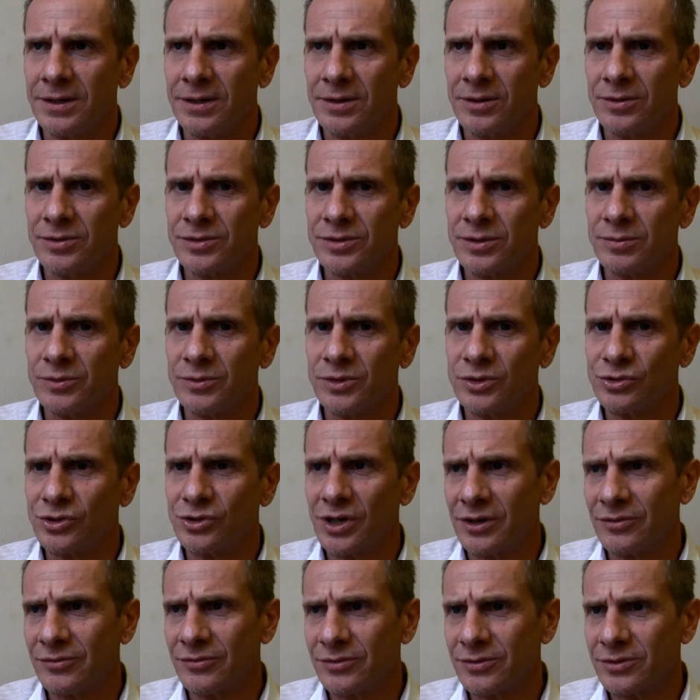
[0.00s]
some
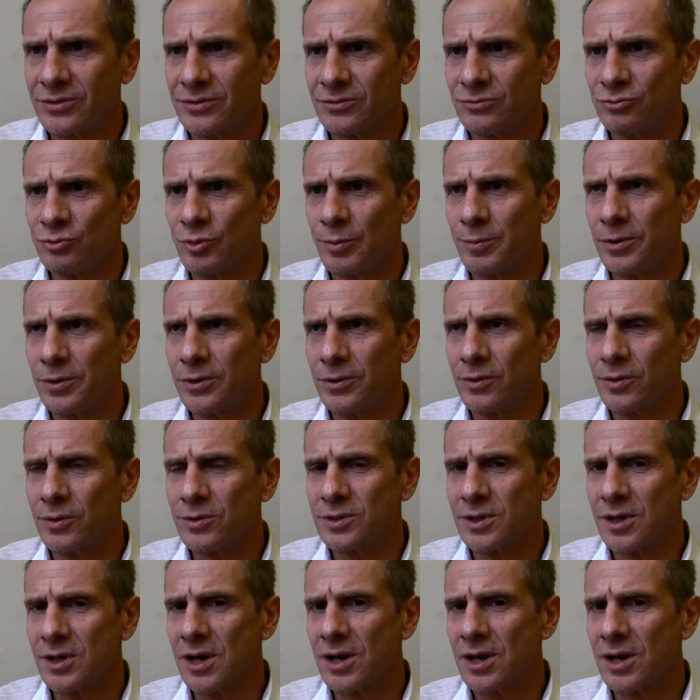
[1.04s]
draft reports and